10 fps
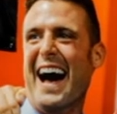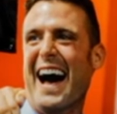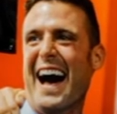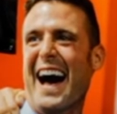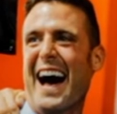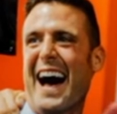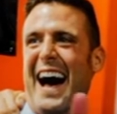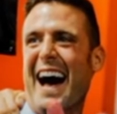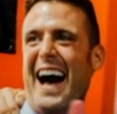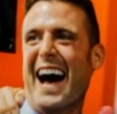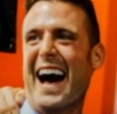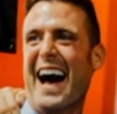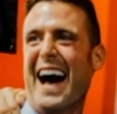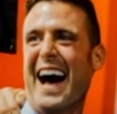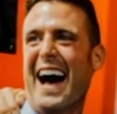
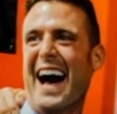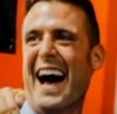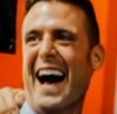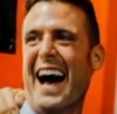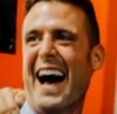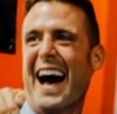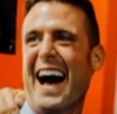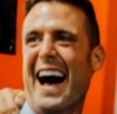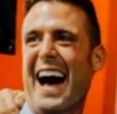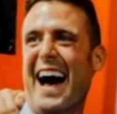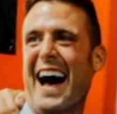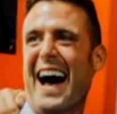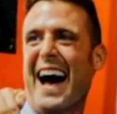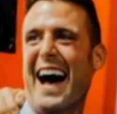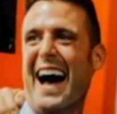
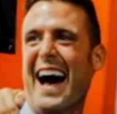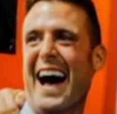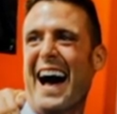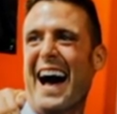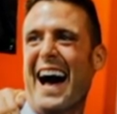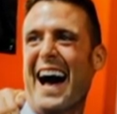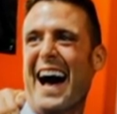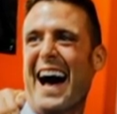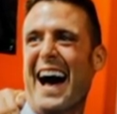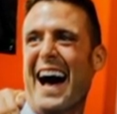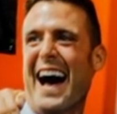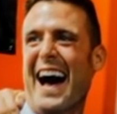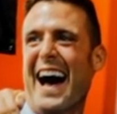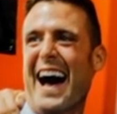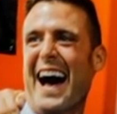
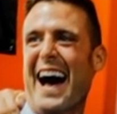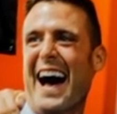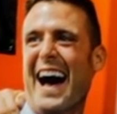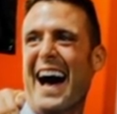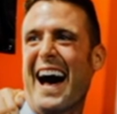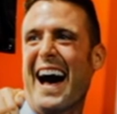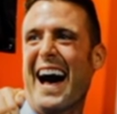This person isn't speaking.